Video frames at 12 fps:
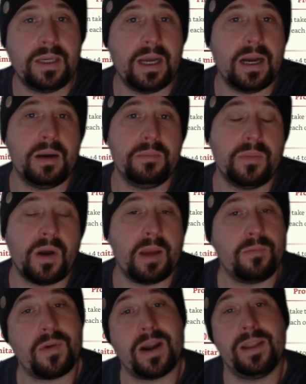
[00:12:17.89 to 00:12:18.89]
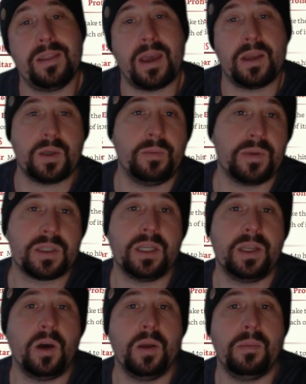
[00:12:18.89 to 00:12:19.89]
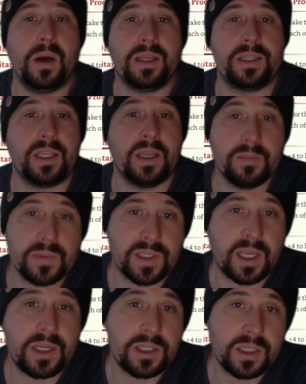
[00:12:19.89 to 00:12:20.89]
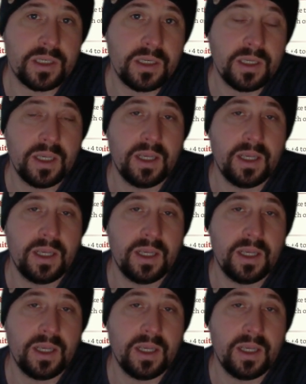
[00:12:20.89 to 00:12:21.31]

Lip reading: I'm running that obviously on my DM station.